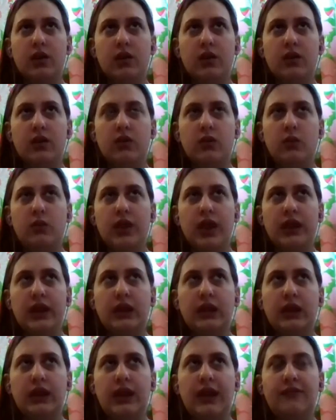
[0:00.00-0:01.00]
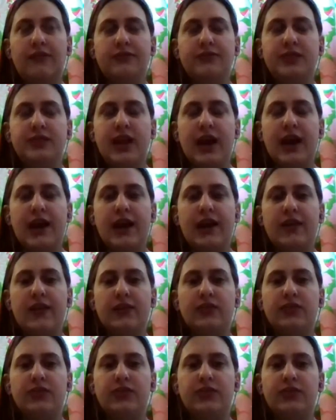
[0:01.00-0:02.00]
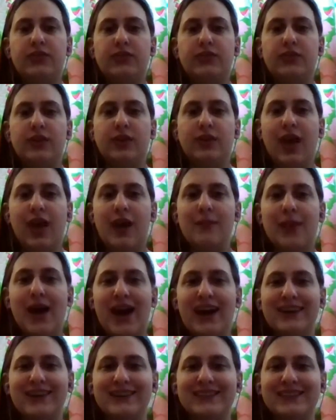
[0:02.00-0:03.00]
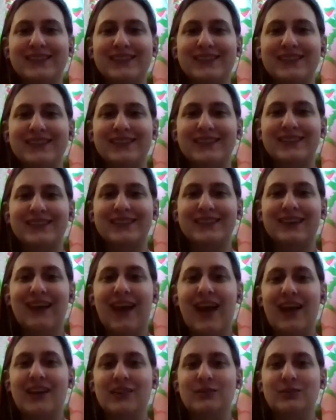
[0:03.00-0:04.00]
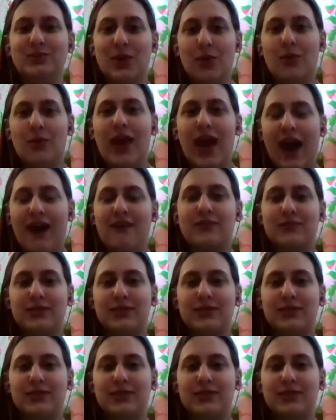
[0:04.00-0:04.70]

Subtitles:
you get left at the climax and you don't have a